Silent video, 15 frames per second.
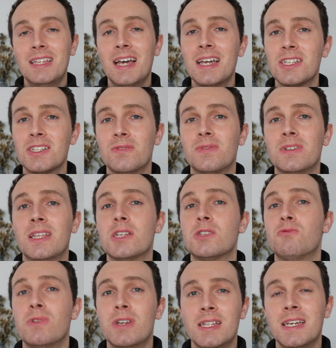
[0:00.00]
and that is something
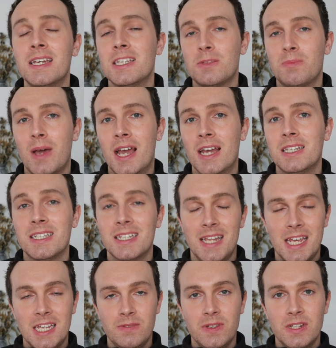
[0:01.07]
that's really inspired
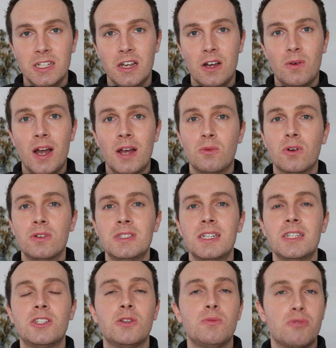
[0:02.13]
today's video. I
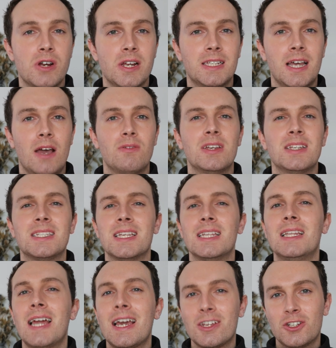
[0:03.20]
wanted to break down a
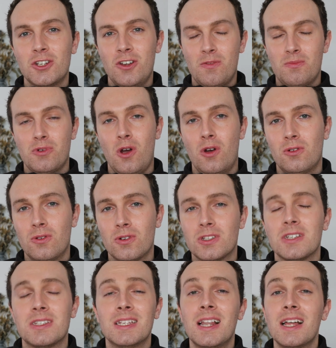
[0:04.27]
selection of products,
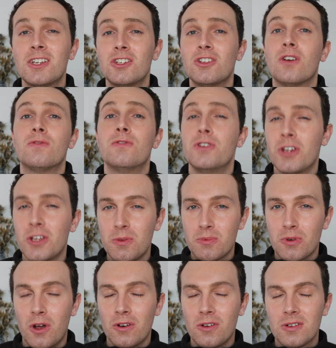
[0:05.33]
a selection of new
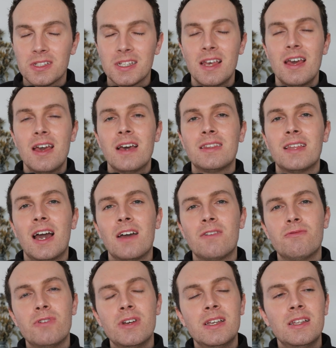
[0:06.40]
products that
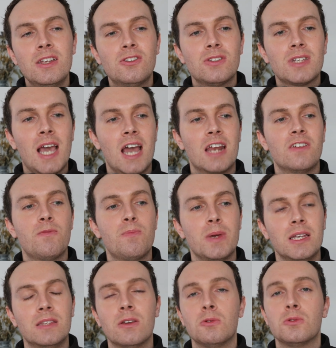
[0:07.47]
have really just kind of
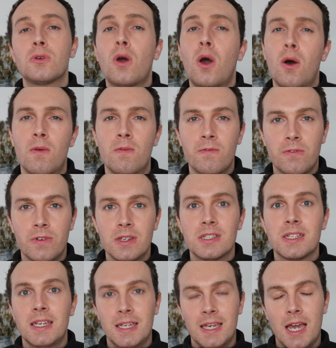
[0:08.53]
been those comfort
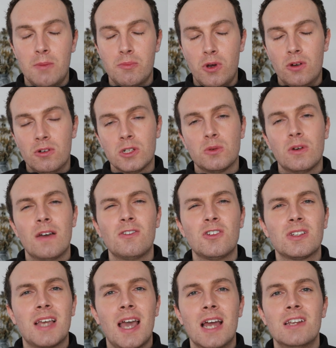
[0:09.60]
skincare products where I
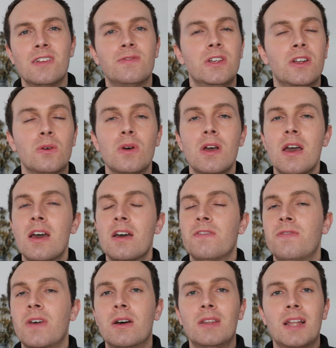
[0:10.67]
just kind of, you know,
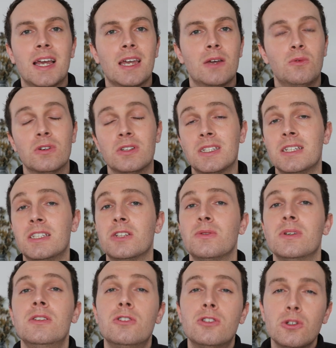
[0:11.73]
felt like I wanted
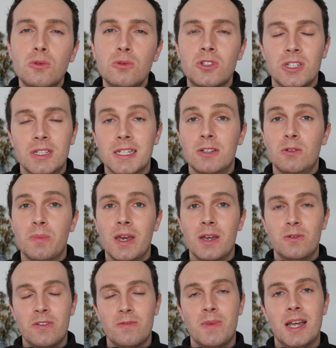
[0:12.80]
to indulge a little
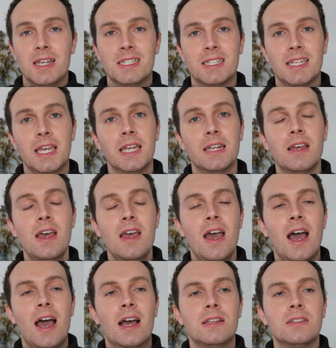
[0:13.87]
bit with my skin
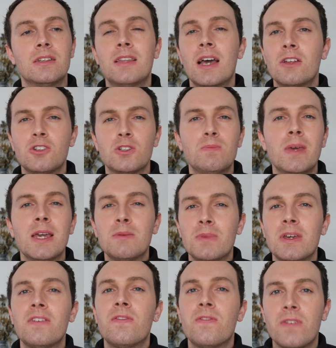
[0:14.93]
and that just
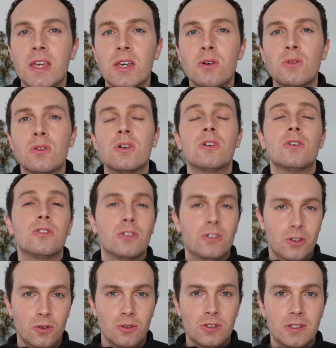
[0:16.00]
made me feel
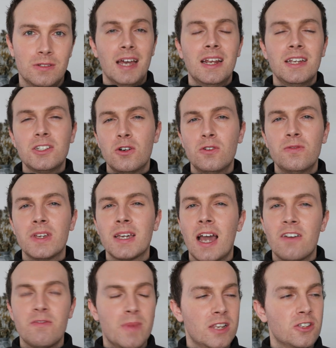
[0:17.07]
good. And I don't think
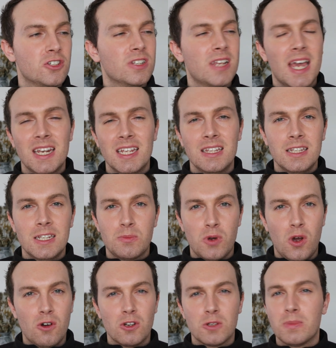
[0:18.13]
I've mentioned any of these
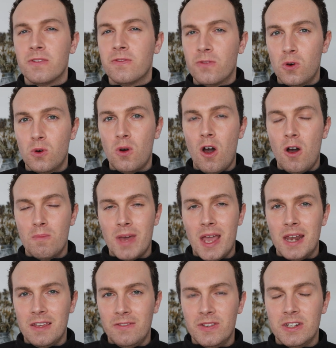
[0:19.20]
products before on
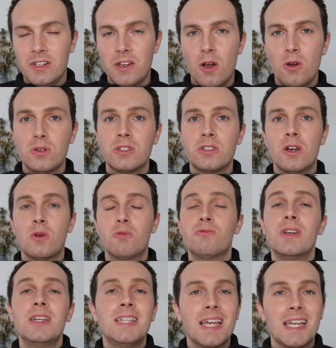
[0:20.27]
any video. so
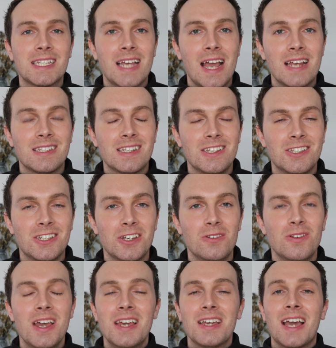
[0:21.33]
really exciting
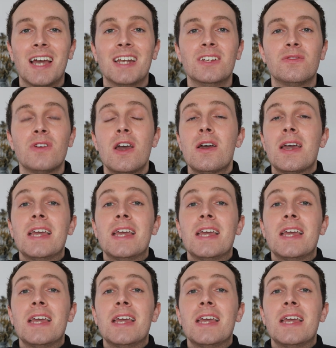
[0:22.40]
to kind of